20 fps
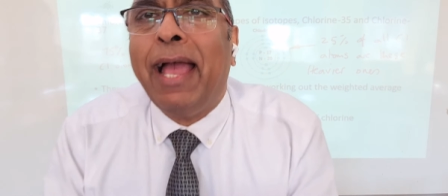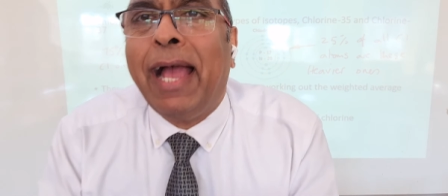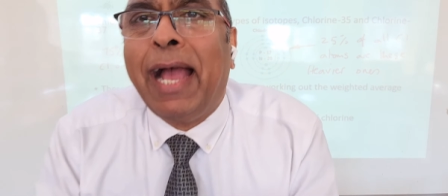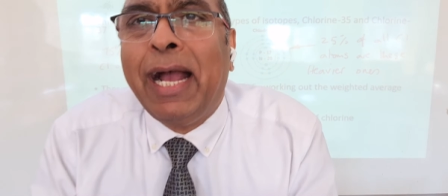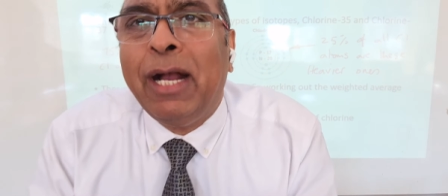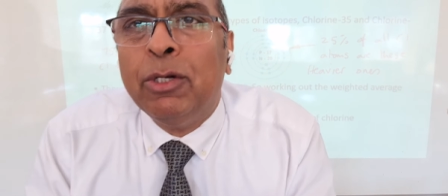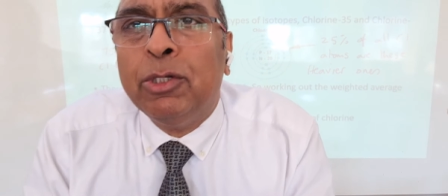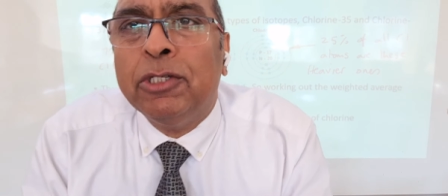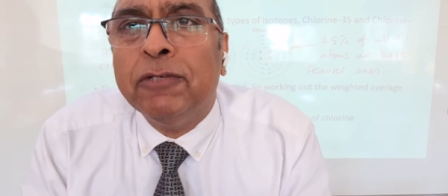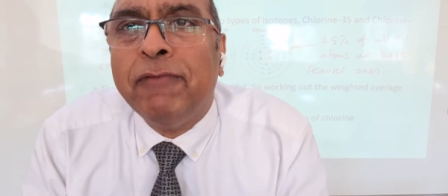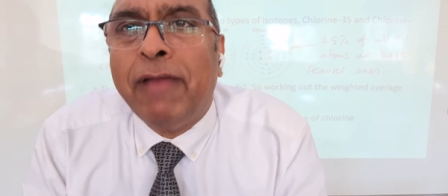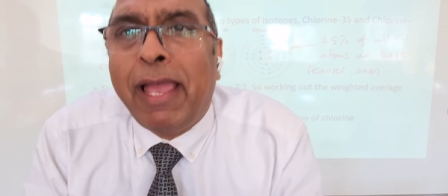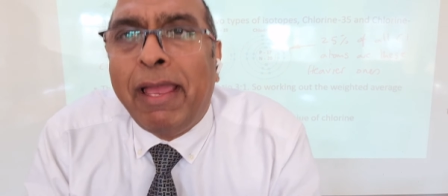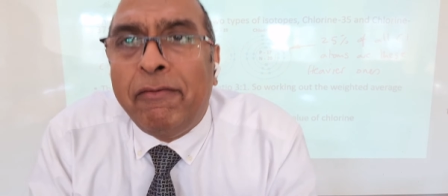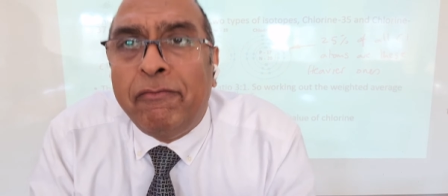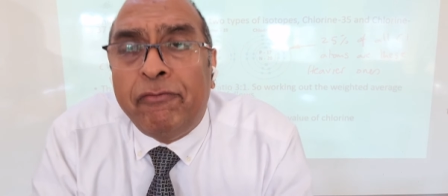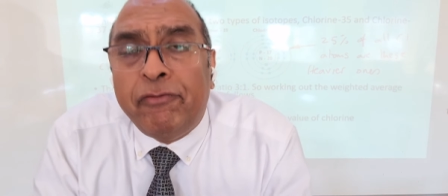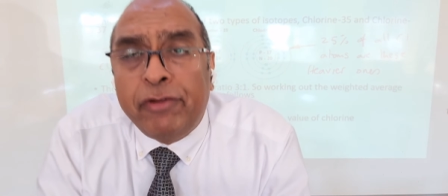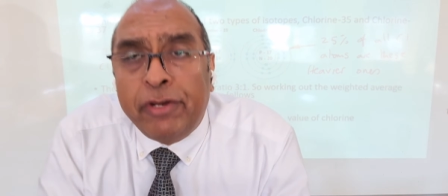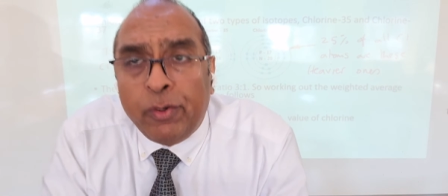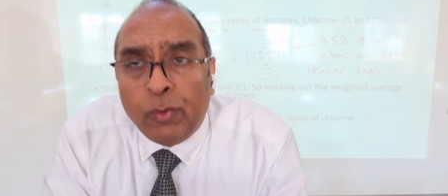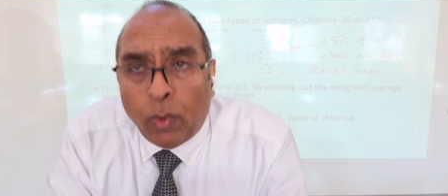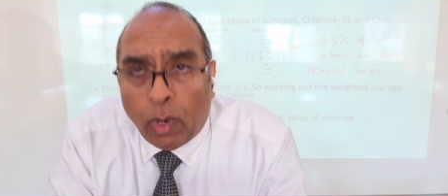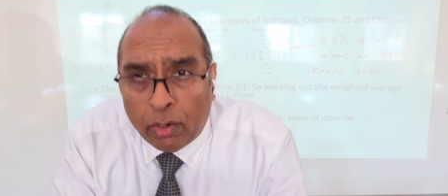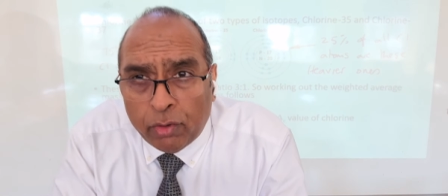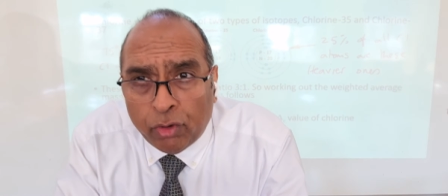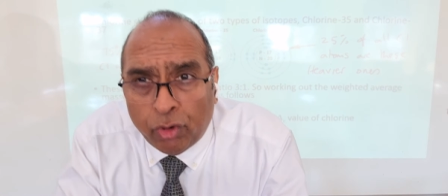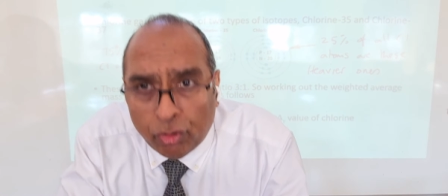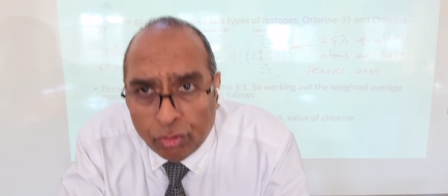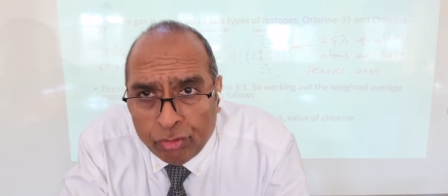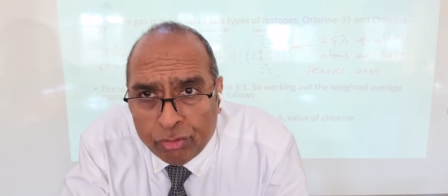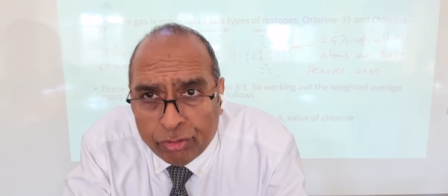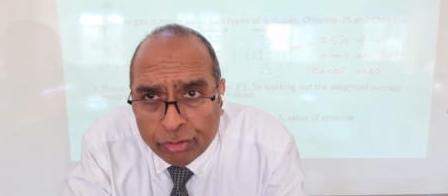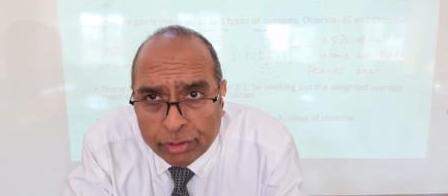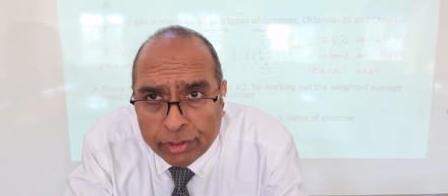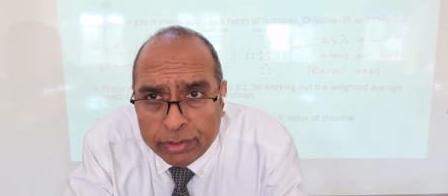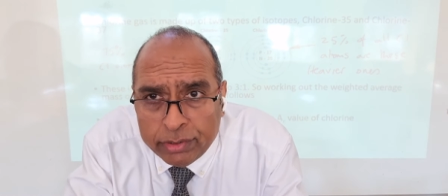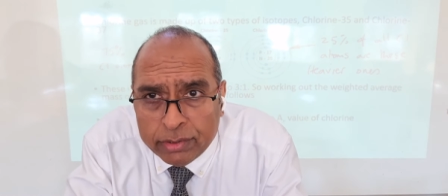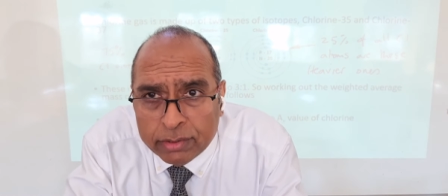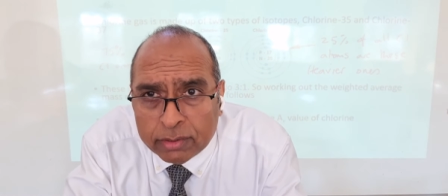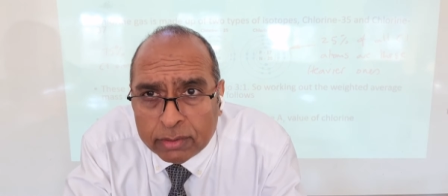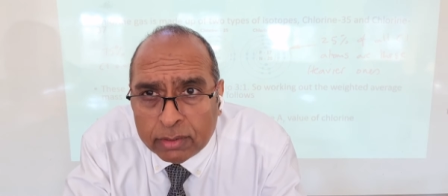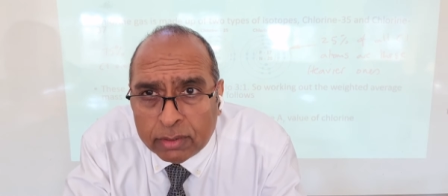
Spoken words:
out of every 100,